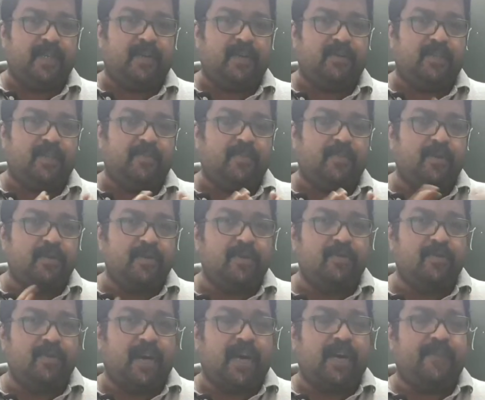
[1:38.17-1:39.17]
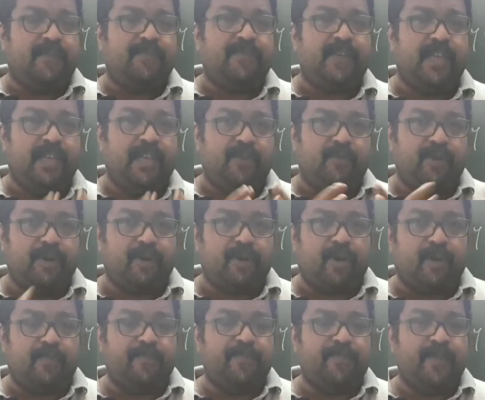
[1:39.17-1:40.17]
Now suppose you have a liquid
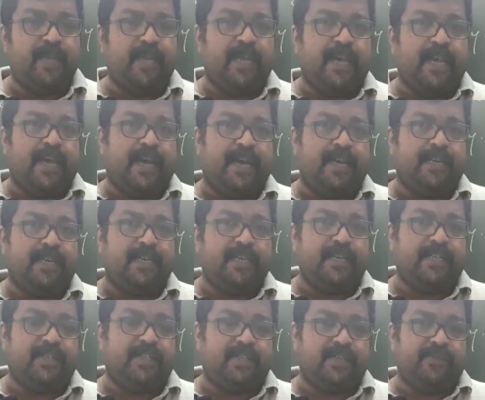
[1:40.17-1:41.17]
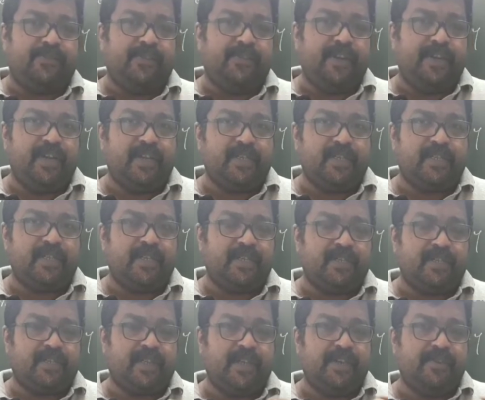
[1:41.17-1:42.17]
drop and its radius,
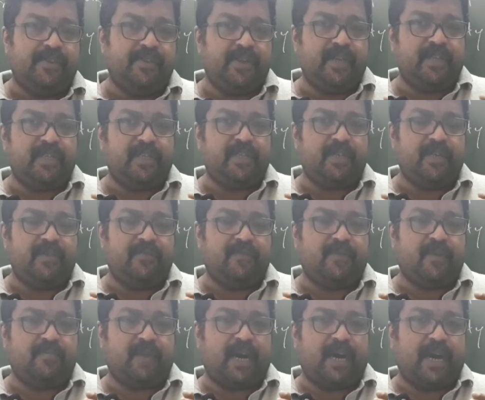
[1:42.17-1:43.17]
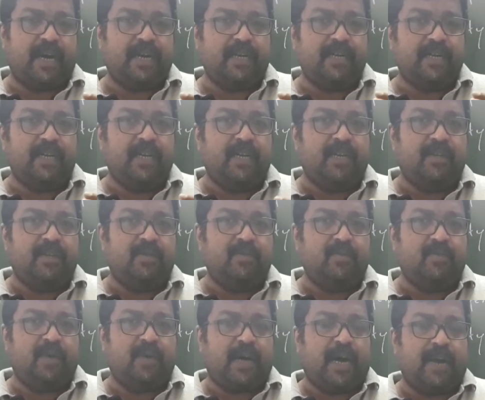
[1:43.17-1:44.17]
it is increased from r
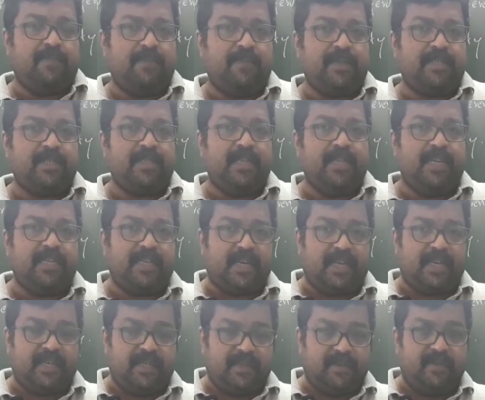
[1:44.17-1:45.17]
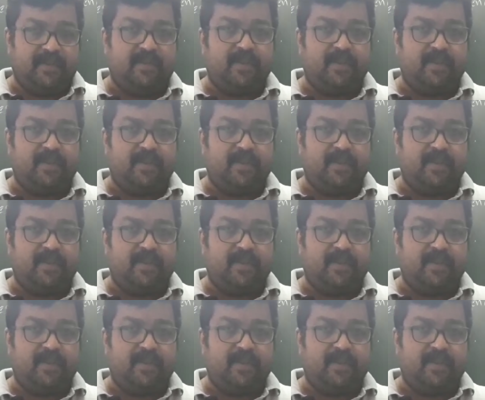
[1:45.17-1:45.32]
to r plus delta r.